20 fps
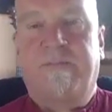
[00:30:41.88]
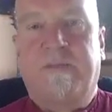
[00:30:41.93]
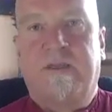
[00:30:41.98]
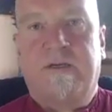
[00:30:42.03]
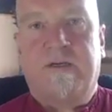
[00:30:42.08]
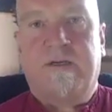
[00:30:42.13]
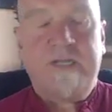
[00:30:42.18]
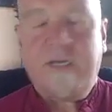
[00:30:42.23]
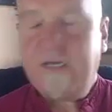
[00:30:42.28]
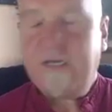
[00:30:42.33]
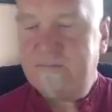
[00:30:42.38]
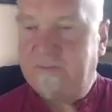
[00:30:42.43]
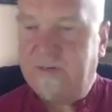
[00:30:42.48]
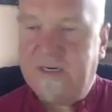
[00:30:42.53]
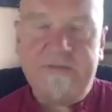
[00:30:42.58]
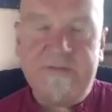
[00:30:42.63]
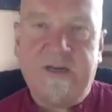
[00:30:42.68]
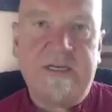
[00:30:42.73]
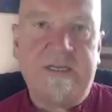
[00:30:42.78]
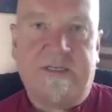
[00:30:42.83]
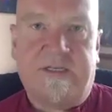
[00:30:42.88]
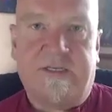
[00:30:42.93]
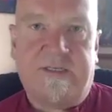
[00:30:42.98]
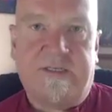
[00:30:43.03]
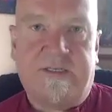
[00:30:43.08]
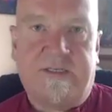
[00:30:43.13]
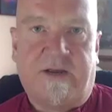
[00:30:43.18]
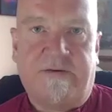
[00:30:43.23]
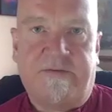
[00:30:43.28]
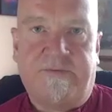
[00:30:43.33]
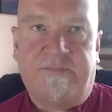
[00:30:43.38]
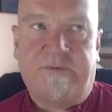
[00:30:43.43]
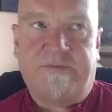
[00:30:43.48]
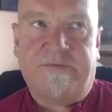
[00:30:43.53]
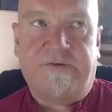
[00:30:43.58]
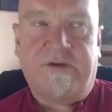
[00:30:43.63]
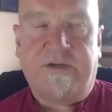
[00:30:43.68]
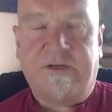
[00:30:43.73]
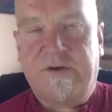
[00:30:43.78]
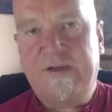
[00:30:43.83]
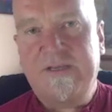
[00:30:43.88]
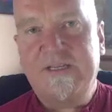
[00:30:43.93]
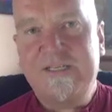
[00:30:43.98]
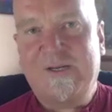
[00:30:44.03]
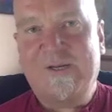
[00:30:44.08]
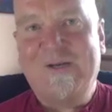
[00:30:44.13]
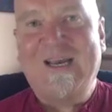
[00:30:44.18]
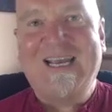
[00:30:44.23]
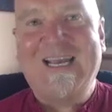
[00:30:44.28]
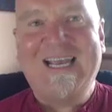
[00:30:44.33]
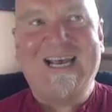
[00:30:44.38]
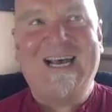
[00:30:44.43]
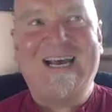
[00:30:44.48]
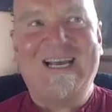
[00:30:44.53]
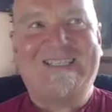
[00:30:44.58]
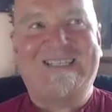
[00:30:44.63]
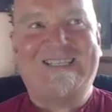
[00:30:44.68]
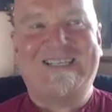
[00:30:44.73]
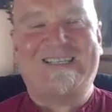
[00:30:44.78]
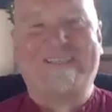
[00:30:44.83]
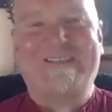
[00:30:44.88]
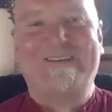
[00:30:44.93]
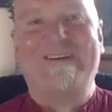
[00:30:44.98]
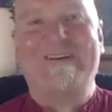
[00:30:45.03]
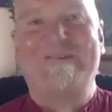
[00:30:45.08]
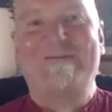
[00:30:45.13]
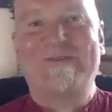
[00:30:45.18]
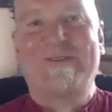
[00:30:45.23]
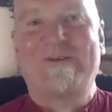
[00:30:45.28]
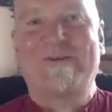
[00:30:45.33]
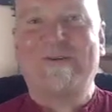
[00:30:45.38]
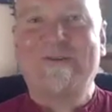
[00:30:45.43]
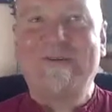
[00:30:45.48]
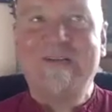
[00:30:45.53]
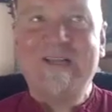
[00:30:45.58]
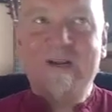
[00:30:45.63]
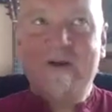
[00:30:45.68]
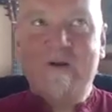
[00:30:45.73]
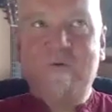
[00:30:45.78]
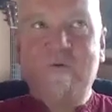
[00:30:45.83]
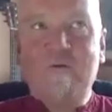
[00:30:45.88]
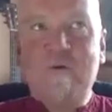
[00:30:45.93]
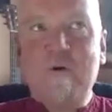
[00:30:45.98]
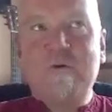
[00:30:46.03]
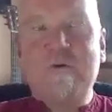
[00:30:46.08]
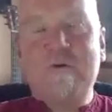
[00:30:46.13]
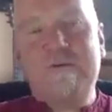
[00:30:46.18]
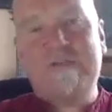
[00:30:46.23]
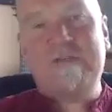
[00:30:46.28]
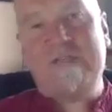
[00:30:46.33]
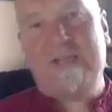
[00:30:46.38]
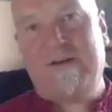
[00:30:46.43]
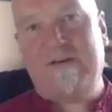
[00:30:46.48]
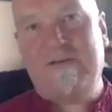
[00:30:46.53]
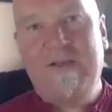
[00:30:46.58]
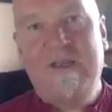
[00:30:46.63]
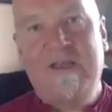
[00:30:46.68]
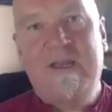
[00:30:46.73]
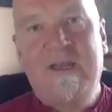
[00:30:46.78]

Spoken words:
Because I didn't believe any of this stuff before I got into it. I just thought it was all woo-woo stuff.